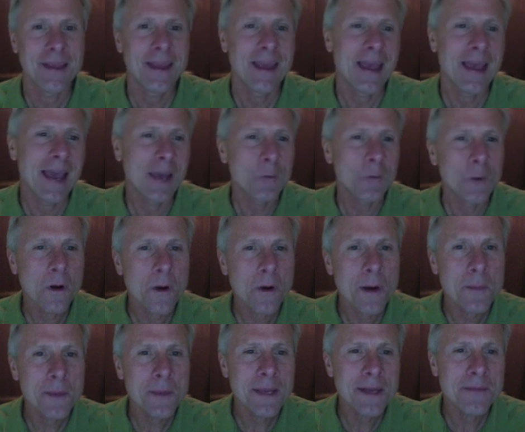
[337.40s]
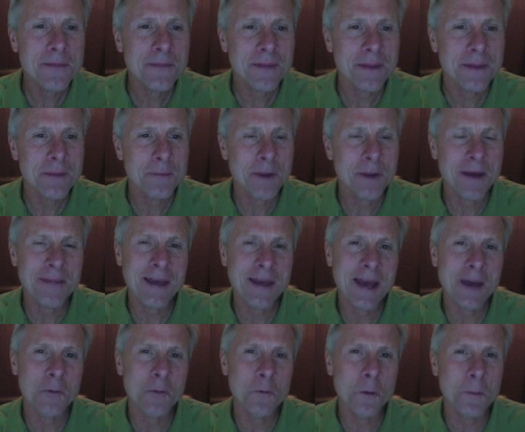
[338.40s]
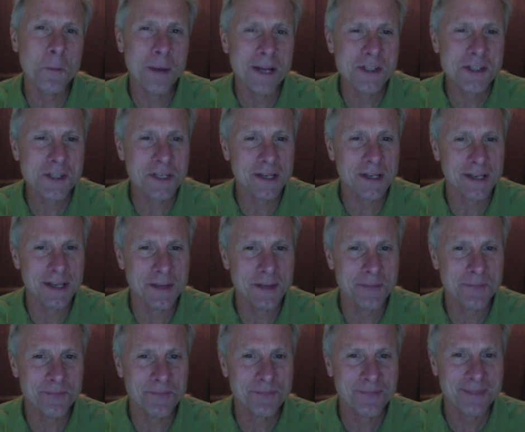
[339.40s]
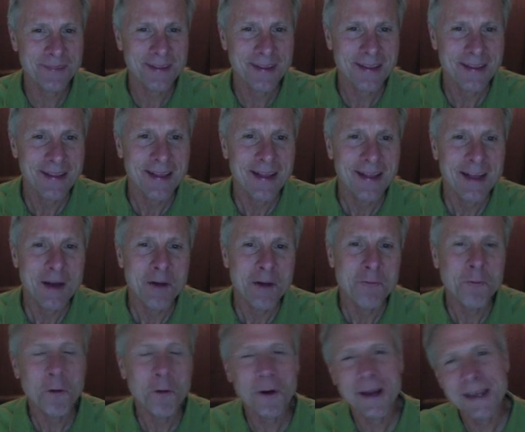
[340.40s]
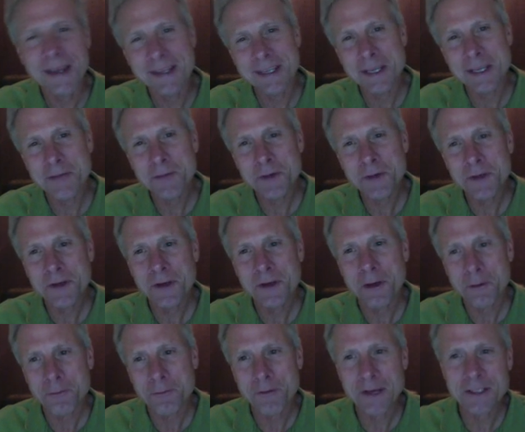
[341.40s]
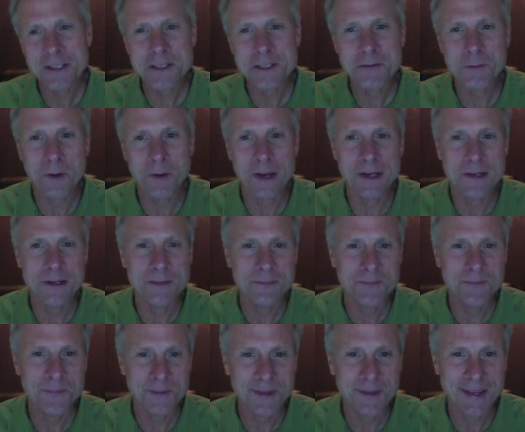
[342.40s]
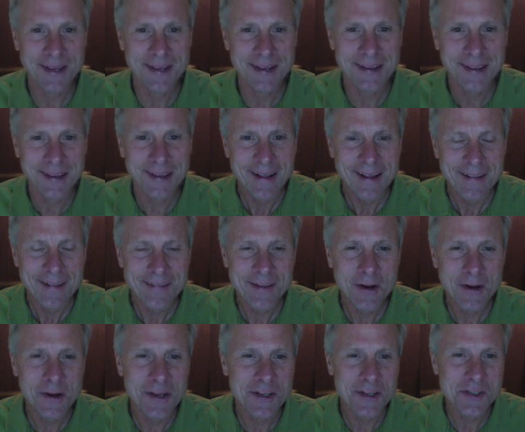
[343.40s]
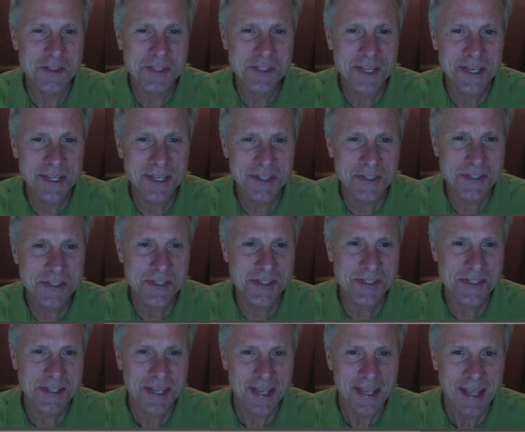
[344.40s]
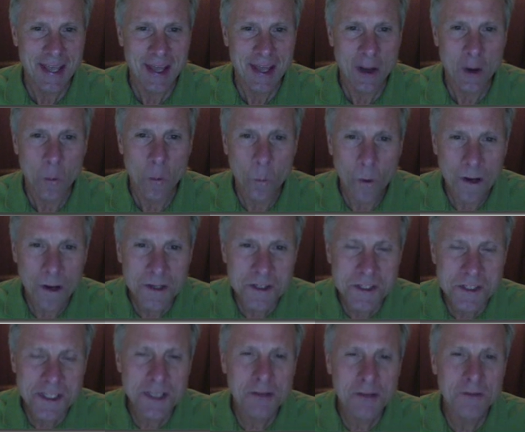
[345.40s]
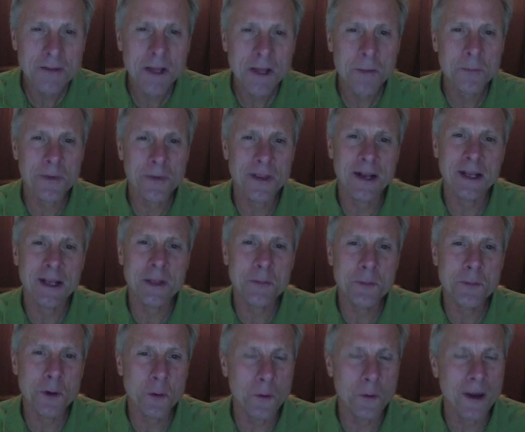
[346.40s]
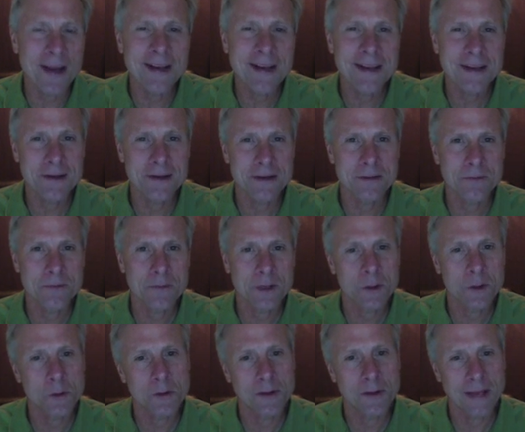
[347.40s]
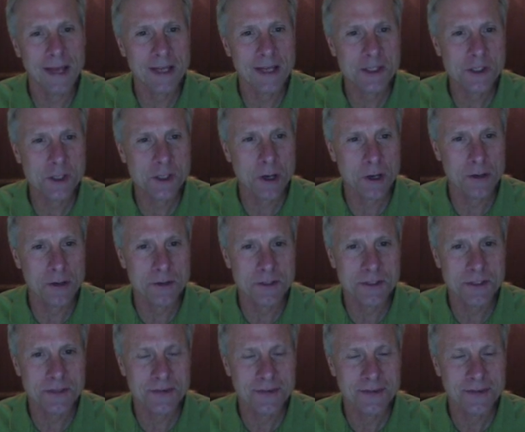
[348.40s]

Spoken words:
And what do I mean by that? Well, basically, for a given effective rate, okay, there exists one single number that I can put right here, I'll call it X dollars,